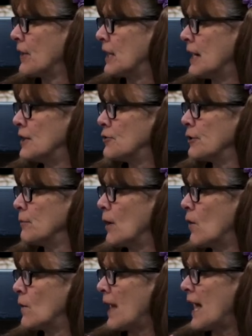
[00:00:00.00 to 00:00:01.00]
the country
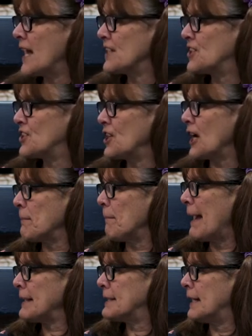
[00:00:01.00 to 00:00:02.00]
road, I stuck
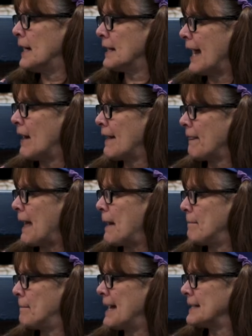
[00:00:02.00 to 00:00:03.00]
my tongue out at
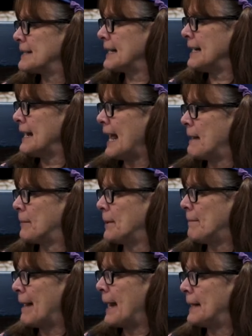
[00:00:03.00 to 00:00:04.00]
that pesky neighbor
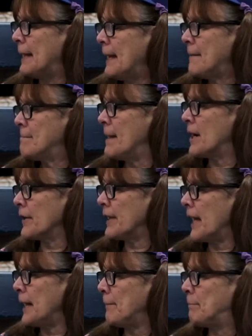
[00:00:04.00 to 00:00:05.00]
of mine,
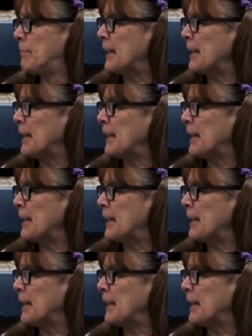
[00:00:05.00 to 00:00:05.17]
Marietta